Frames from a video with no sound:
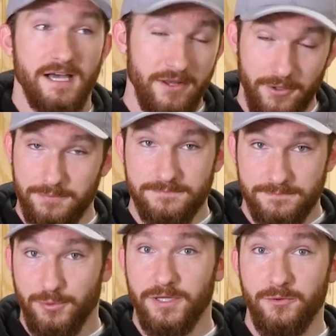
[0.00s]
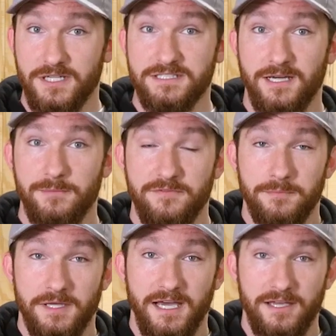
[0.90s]
I know, pretty rich coming
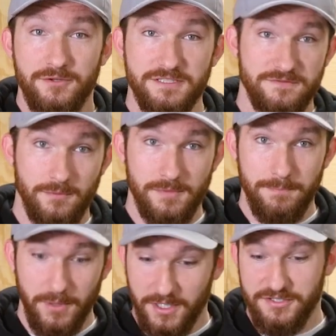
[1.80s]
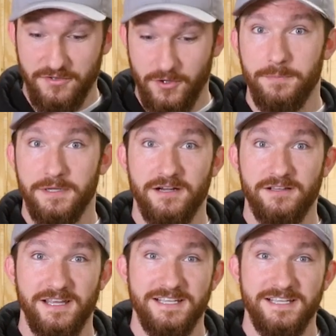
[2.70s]
from the guy who just filmed a bunch of open air